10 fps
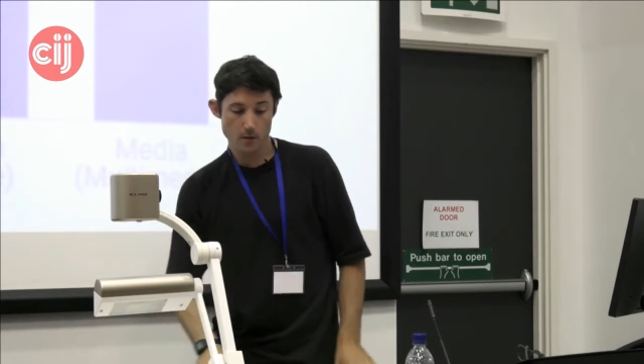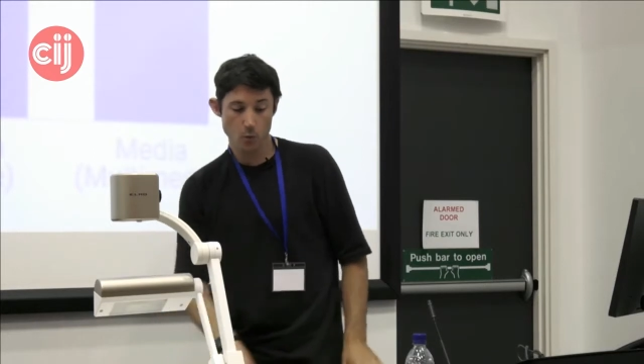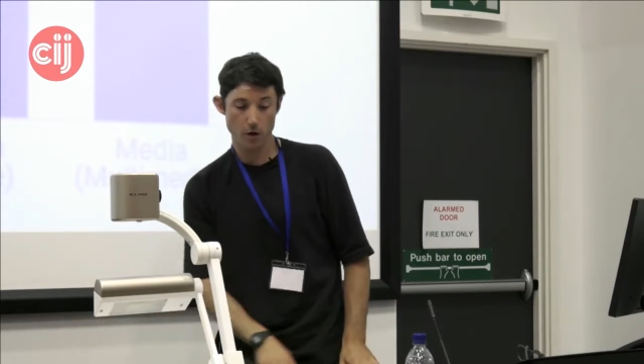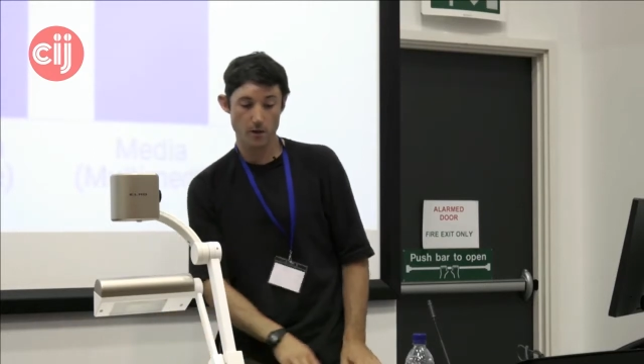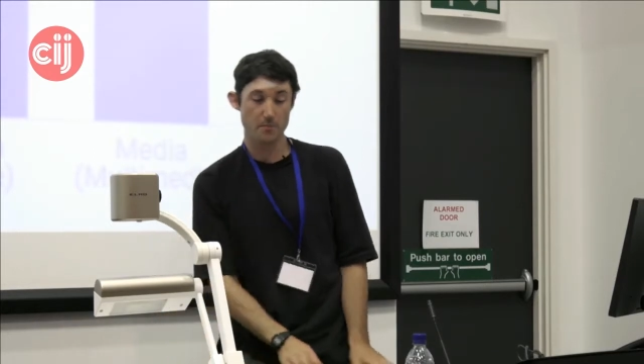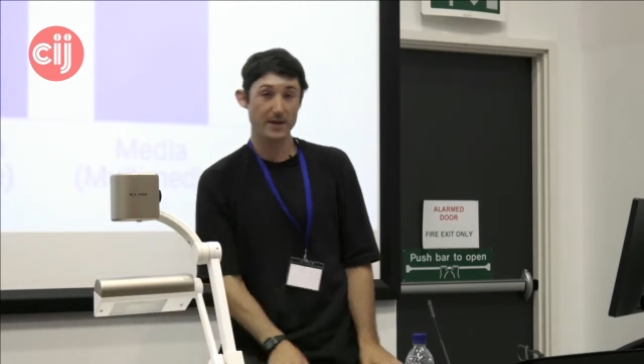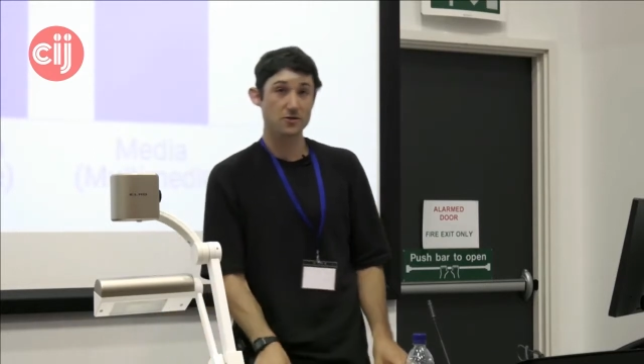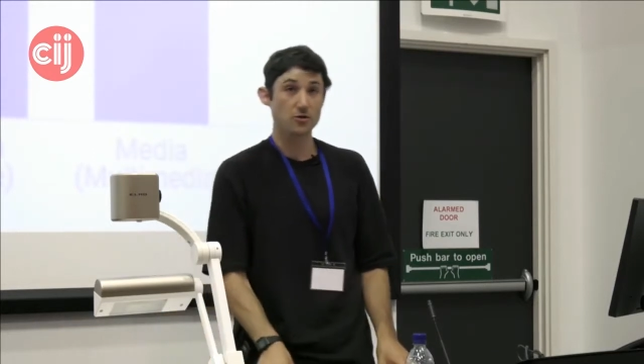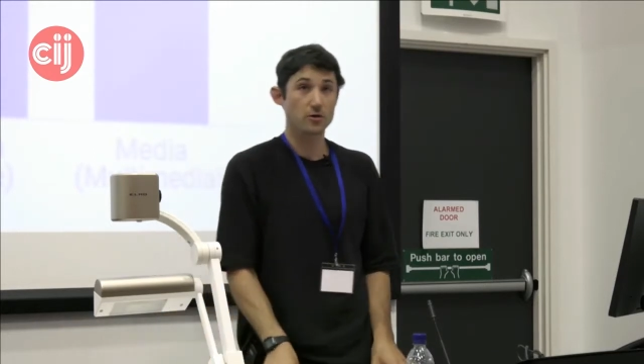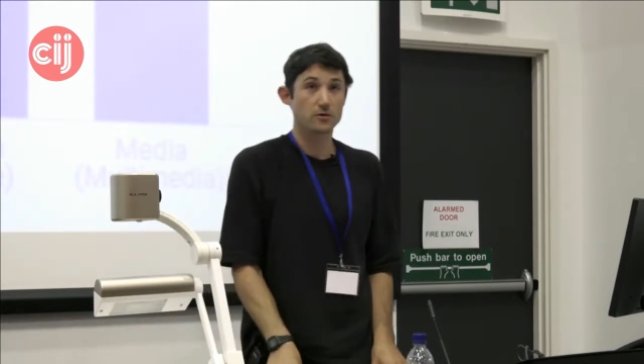one of the big
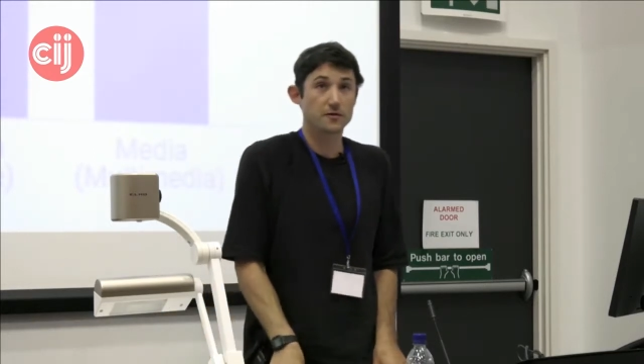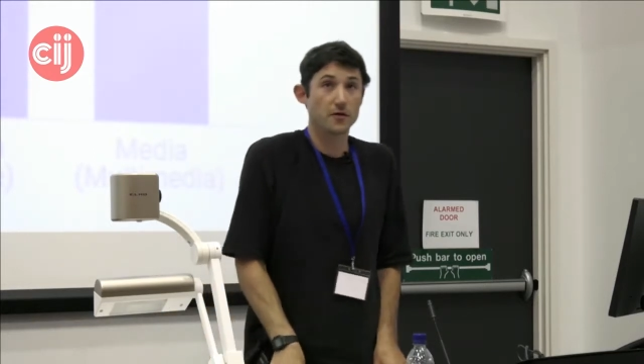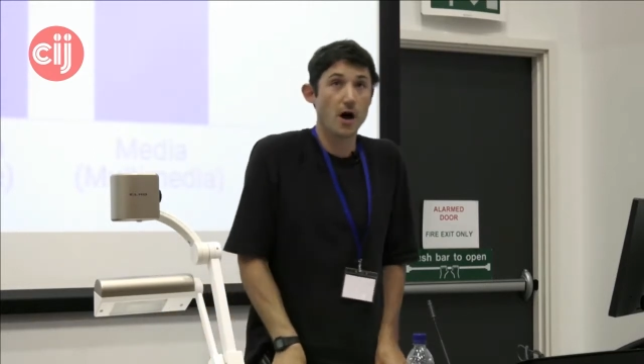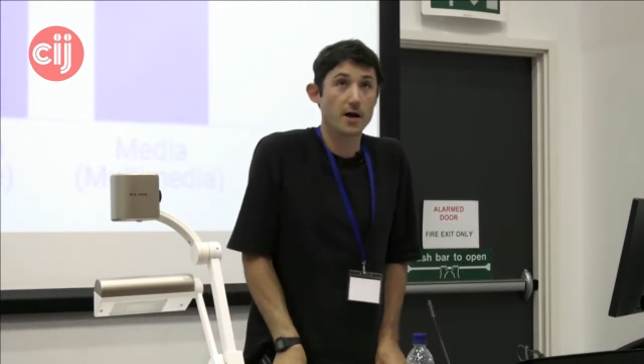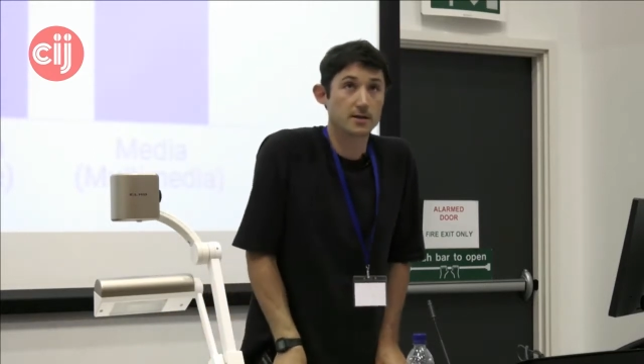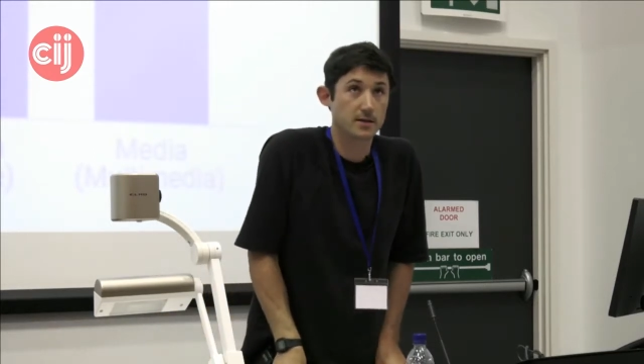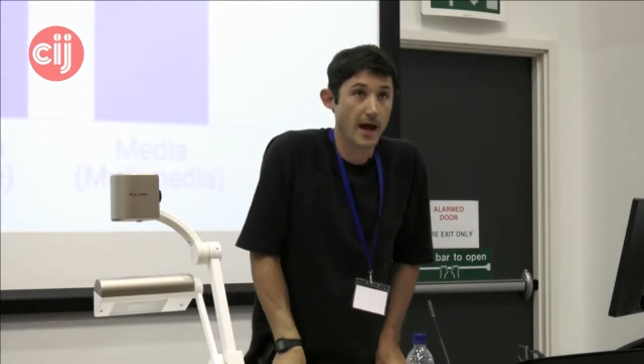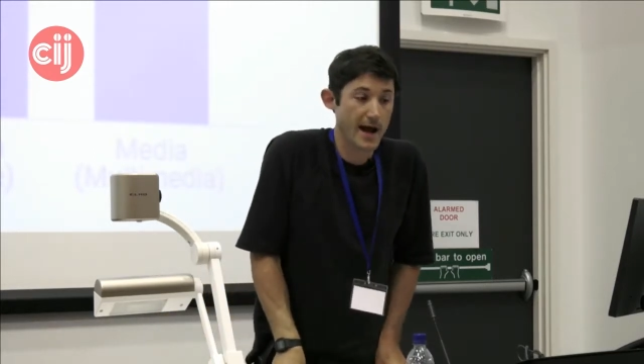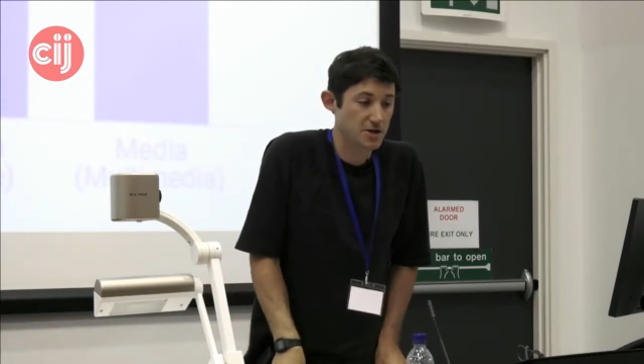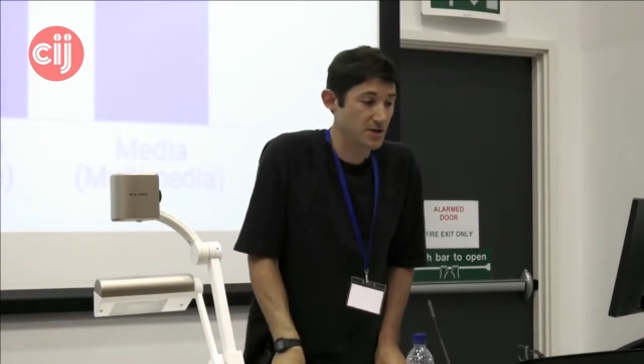struggles for us
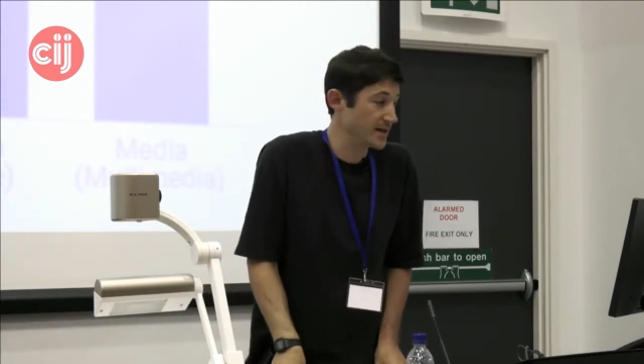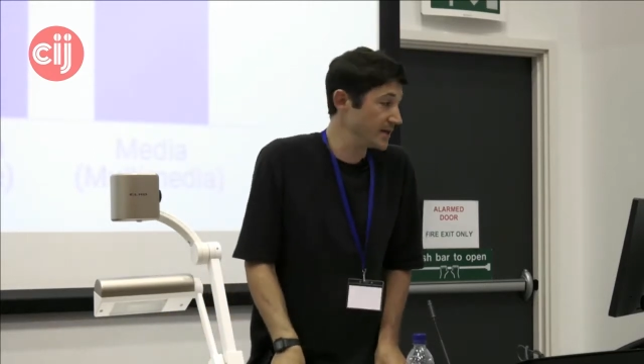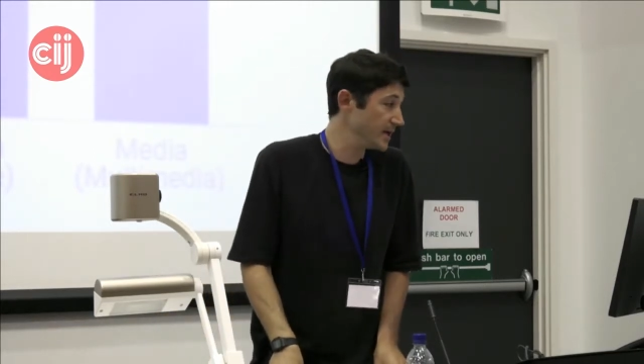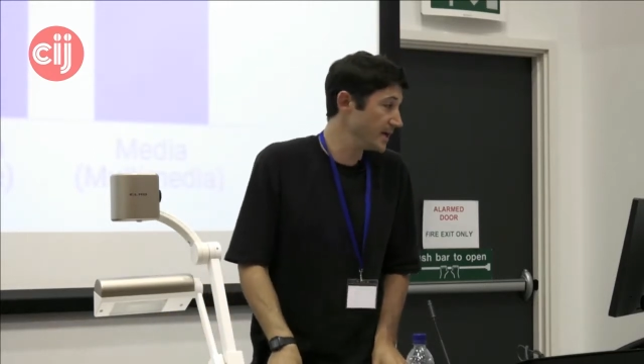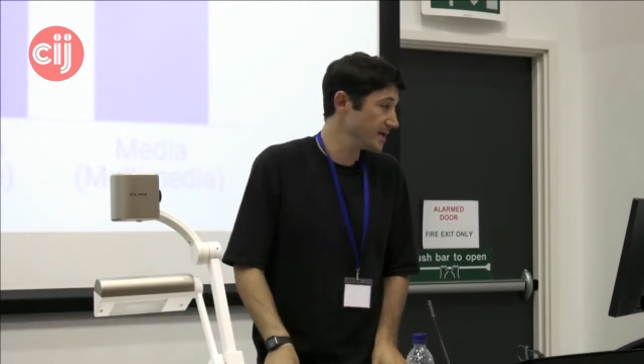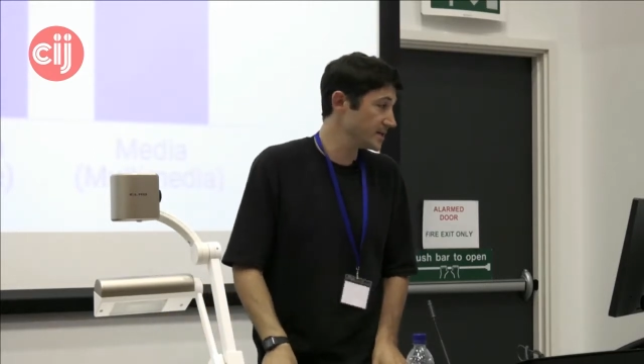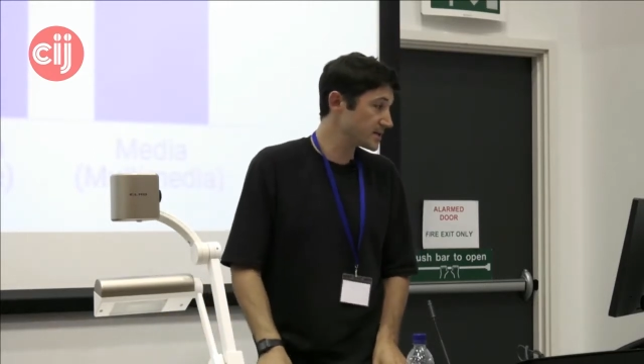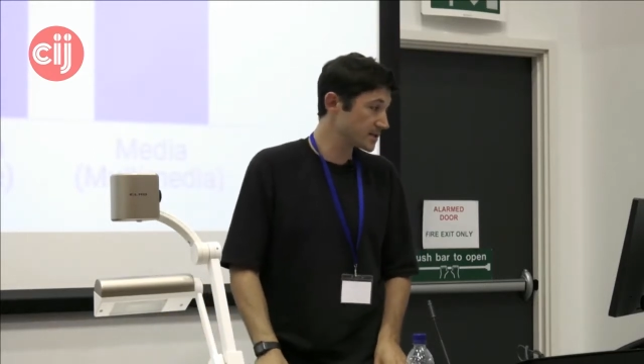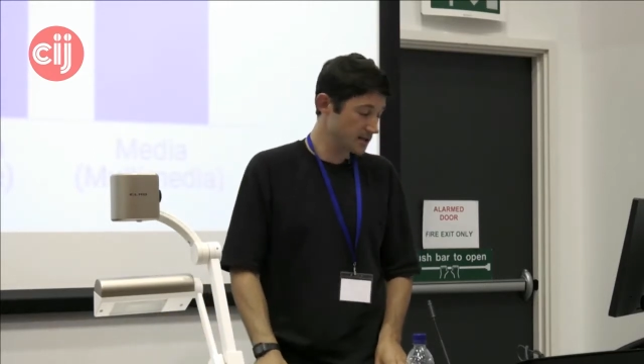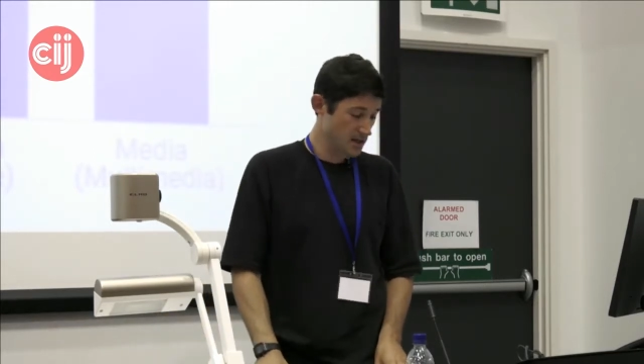actually
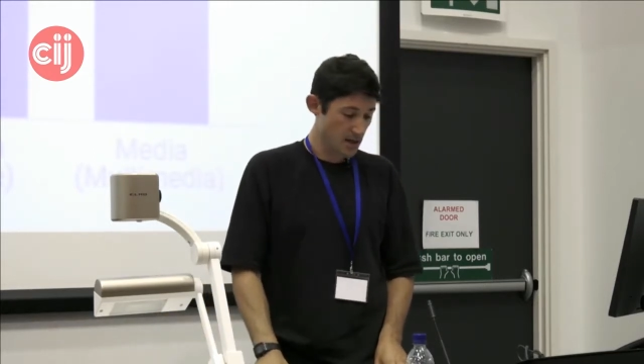is